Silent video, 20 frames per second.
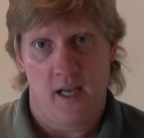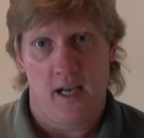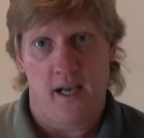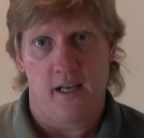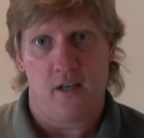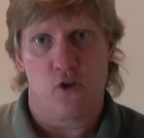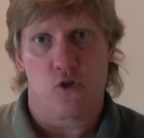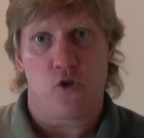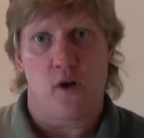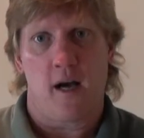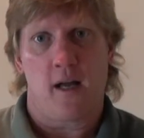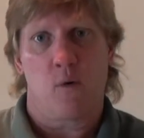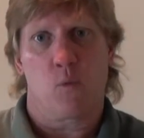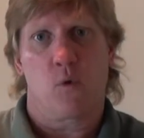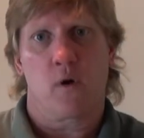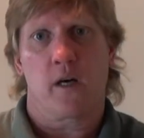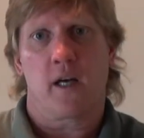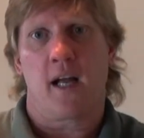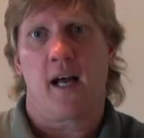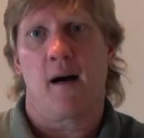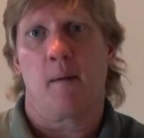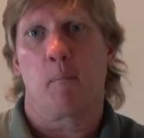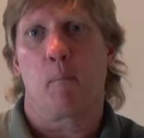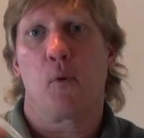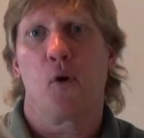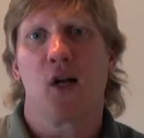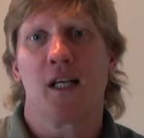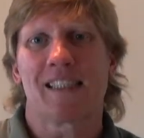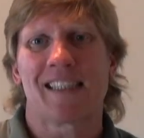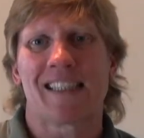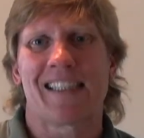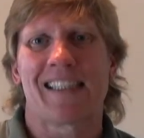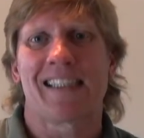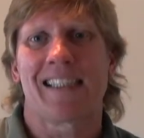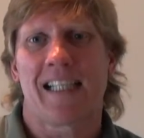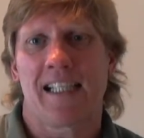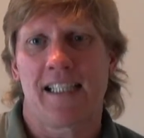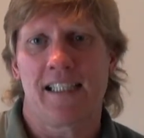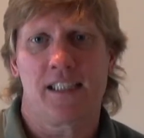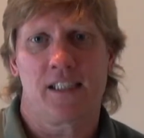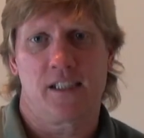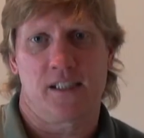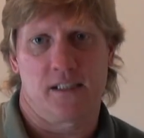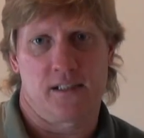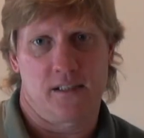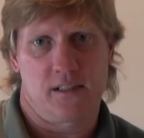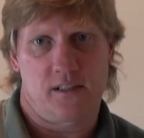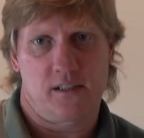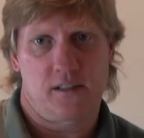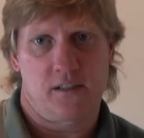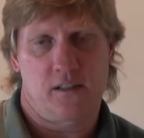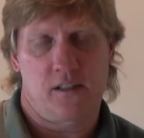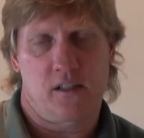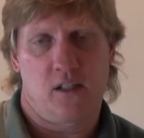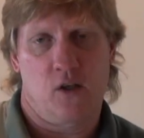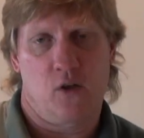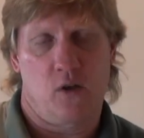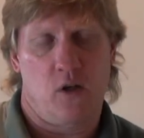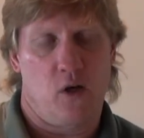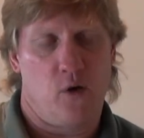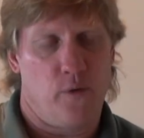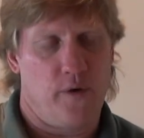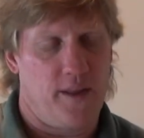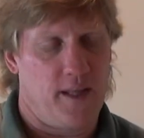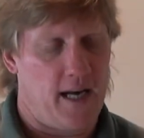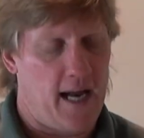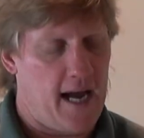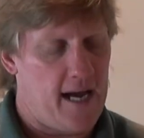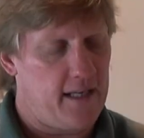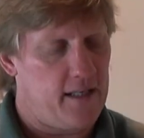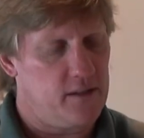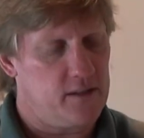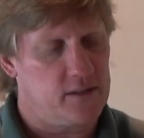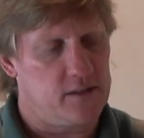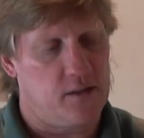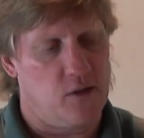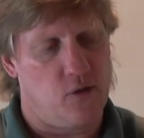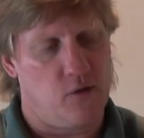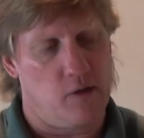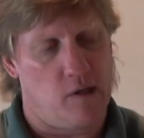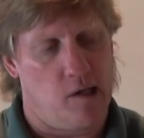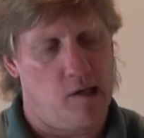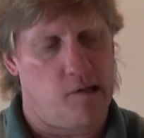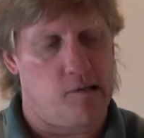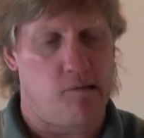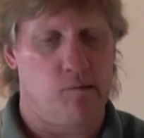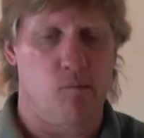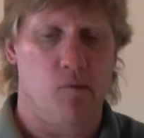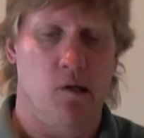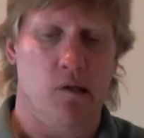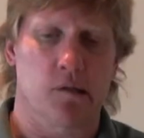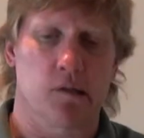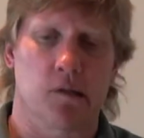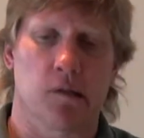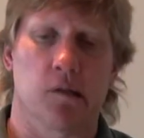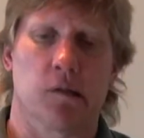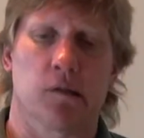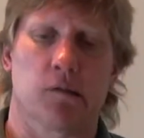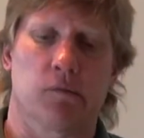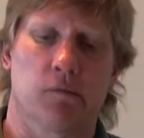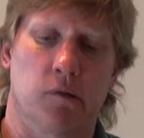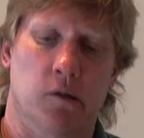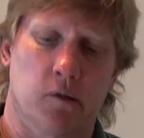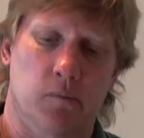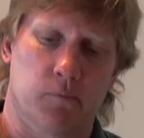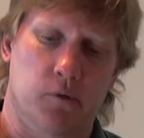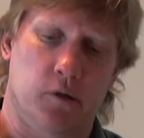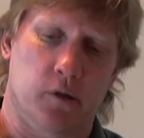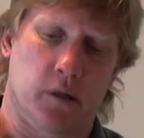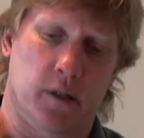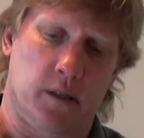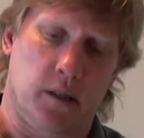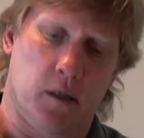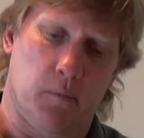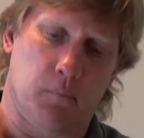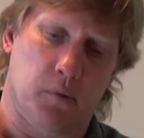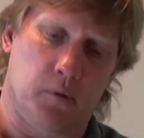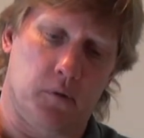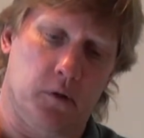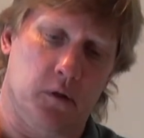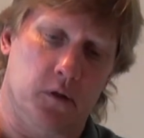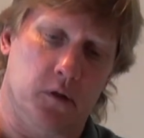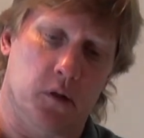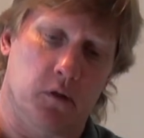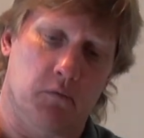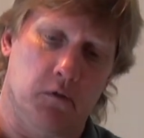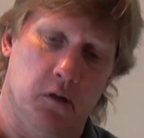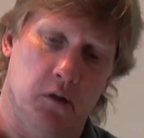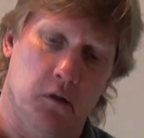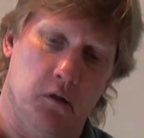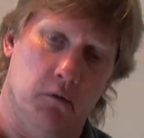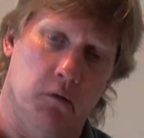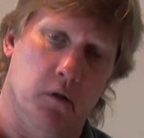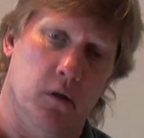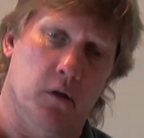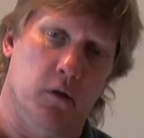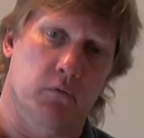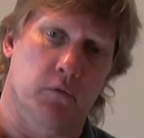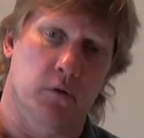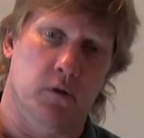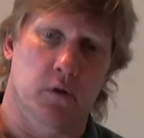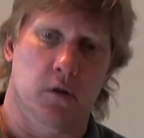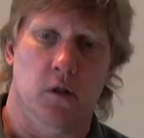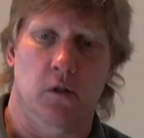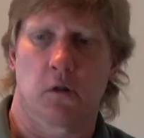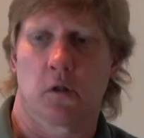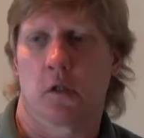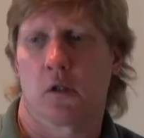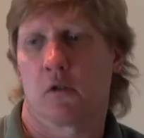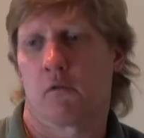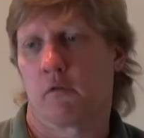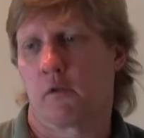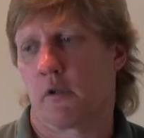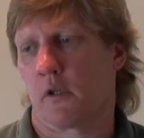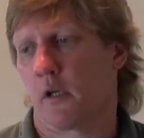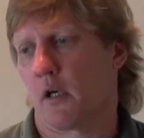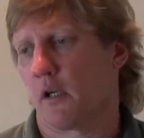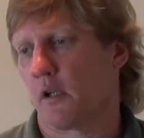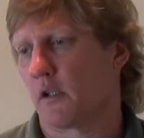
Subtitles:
And you try to work out presentations to go along with it. I just don't like, watch this rope trick. I'll pull this over here, that over there, that over there.